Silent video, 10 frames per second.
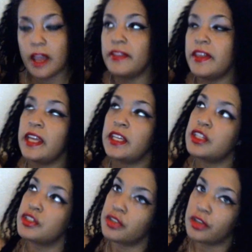that
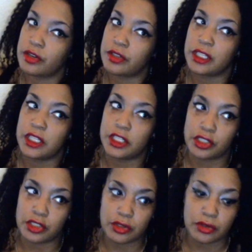can turn
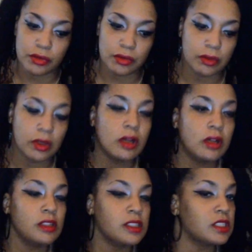into
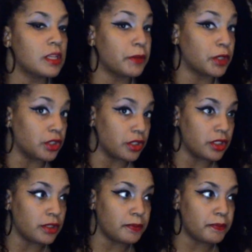something
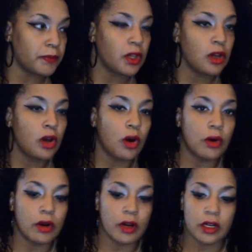good
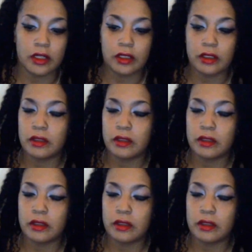or